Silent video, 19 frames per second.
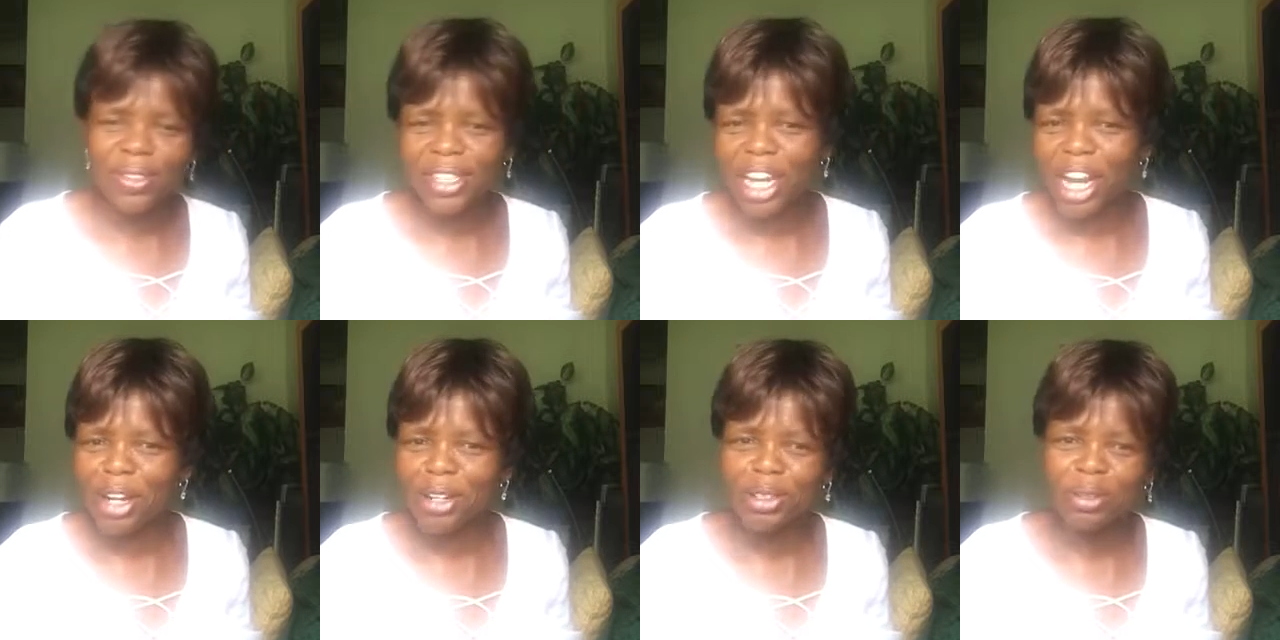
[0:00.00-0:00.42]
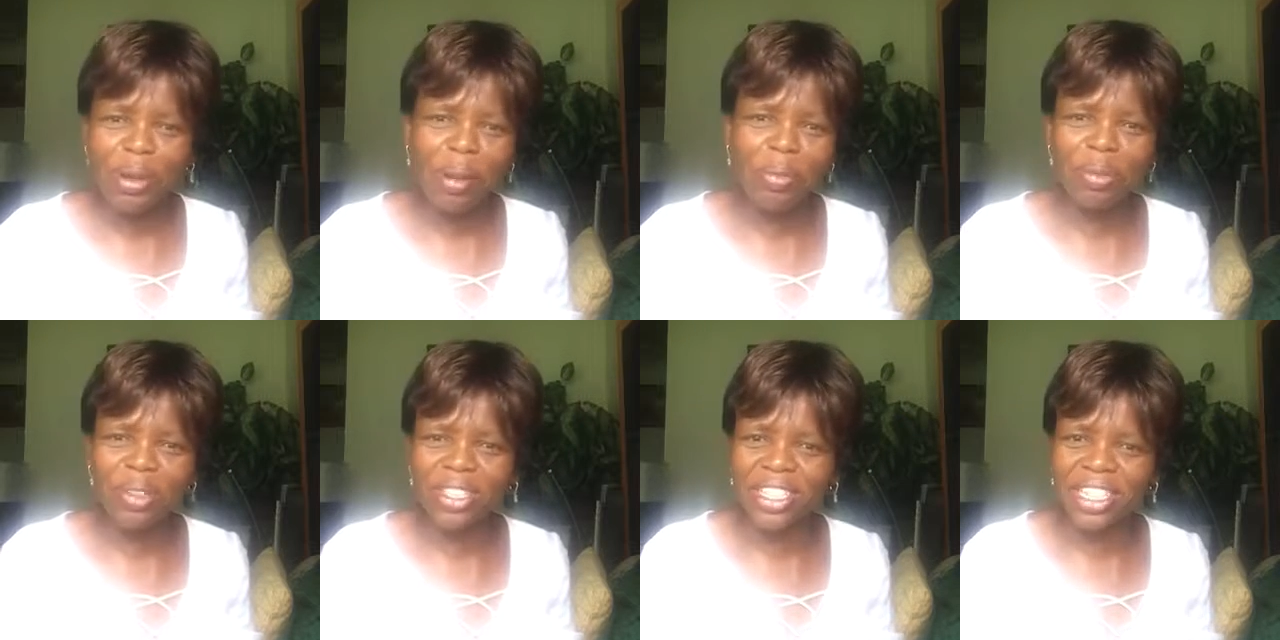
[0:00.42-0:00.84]
how do
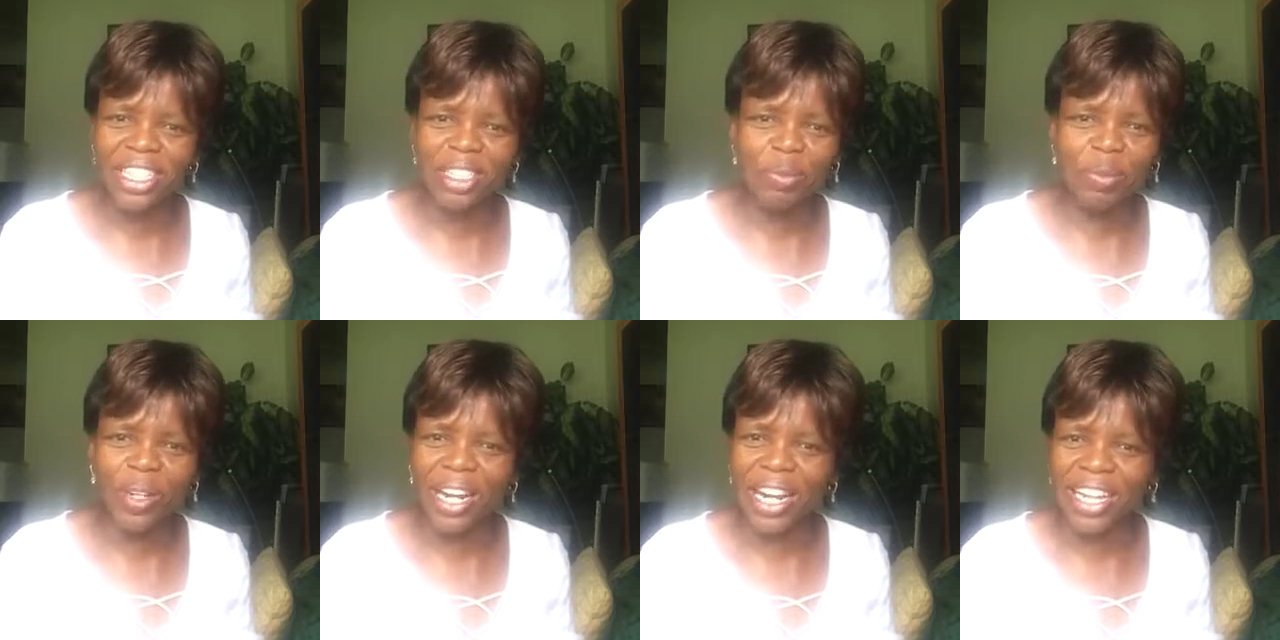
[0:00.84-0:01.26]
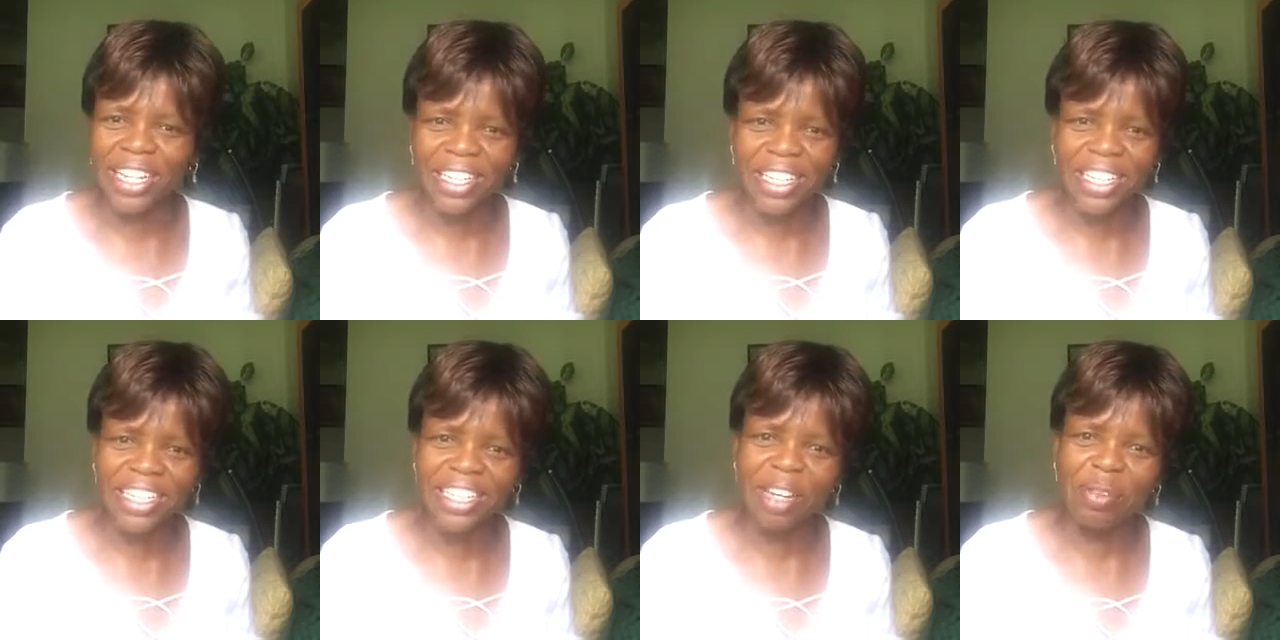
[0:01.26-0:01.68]
I put this
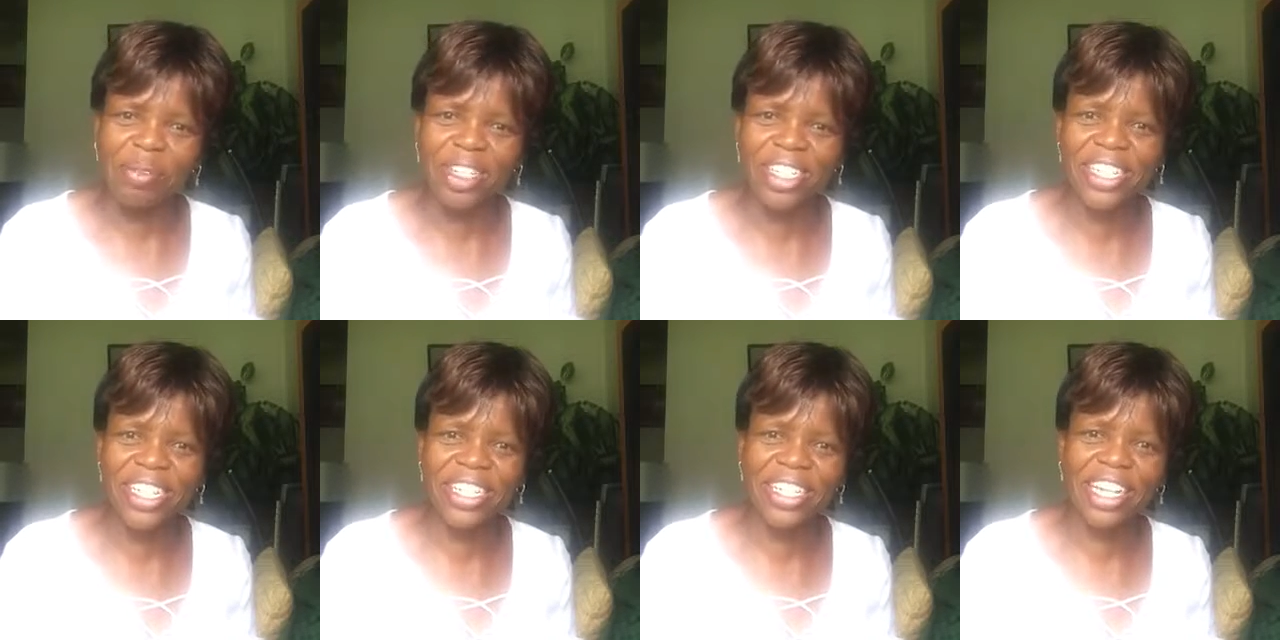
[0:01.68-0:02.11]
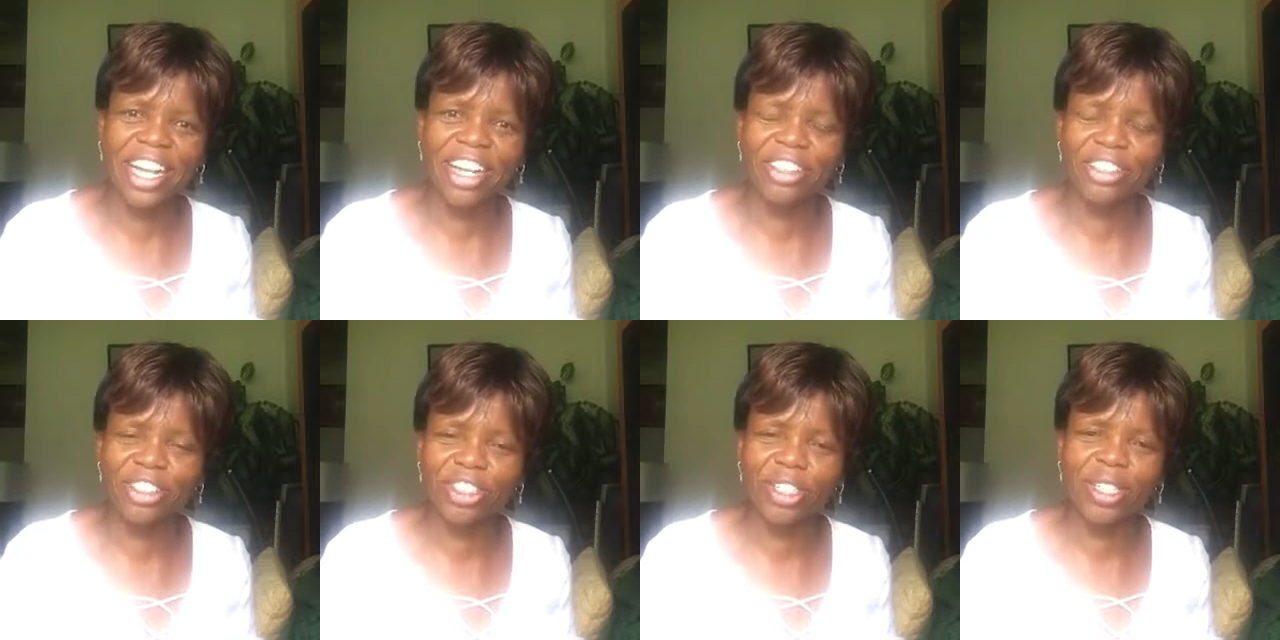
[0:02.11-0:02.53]
politely in the American
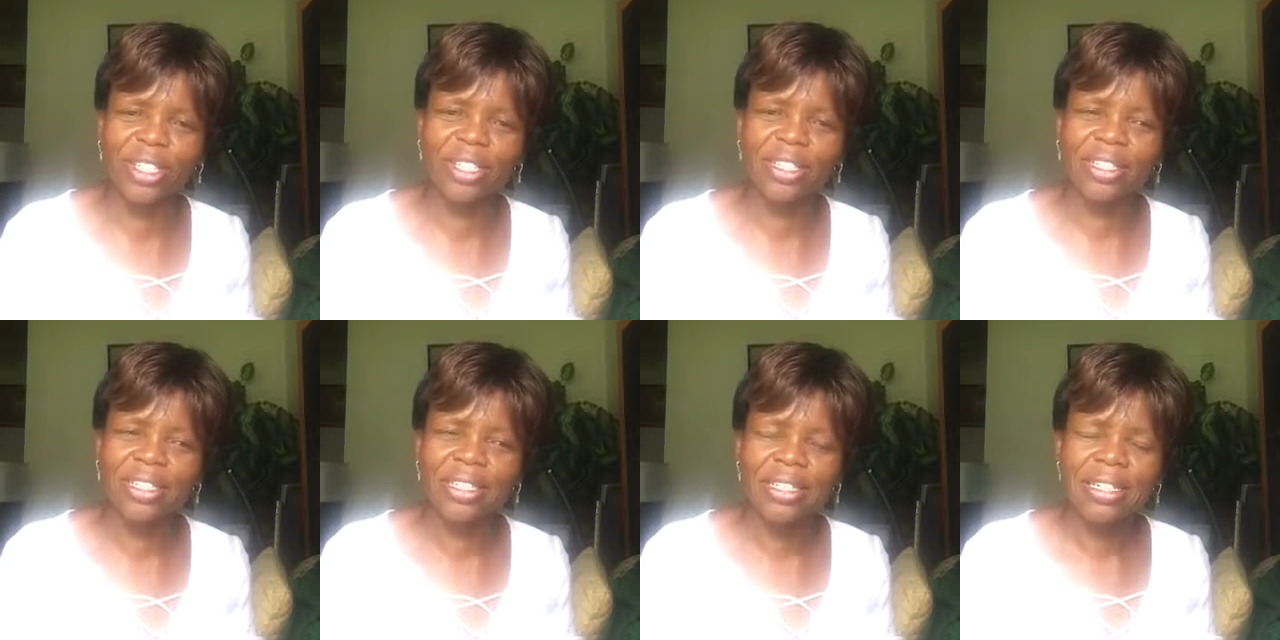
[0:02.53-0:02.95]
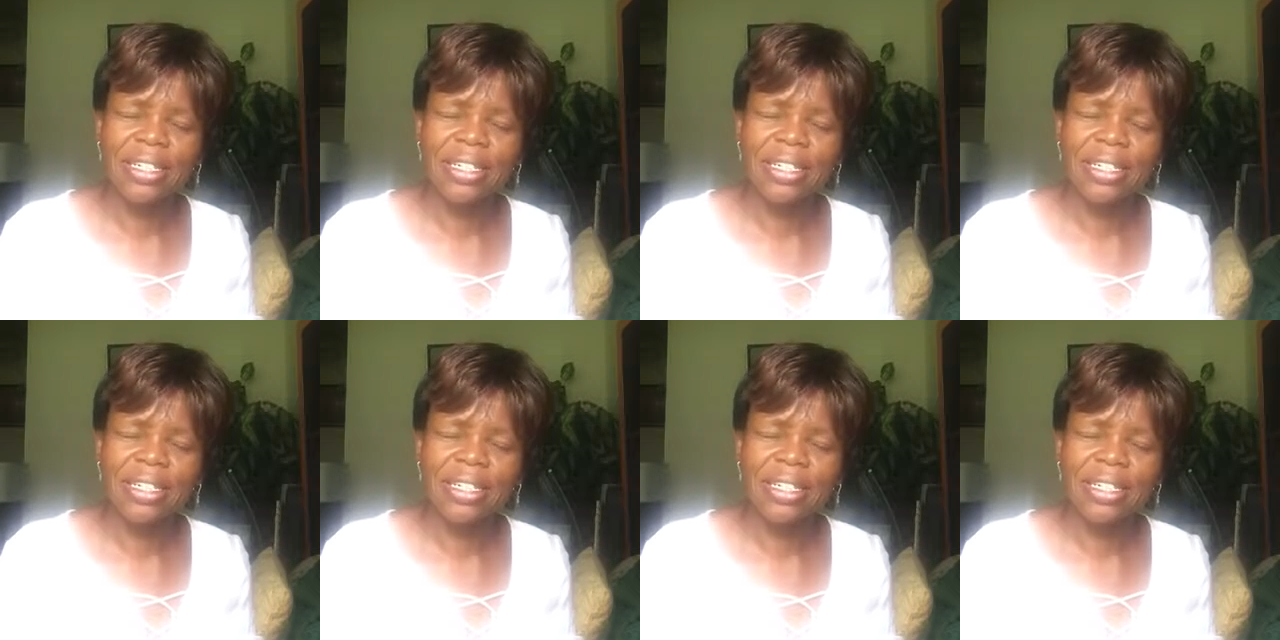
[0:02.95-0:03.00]
culture?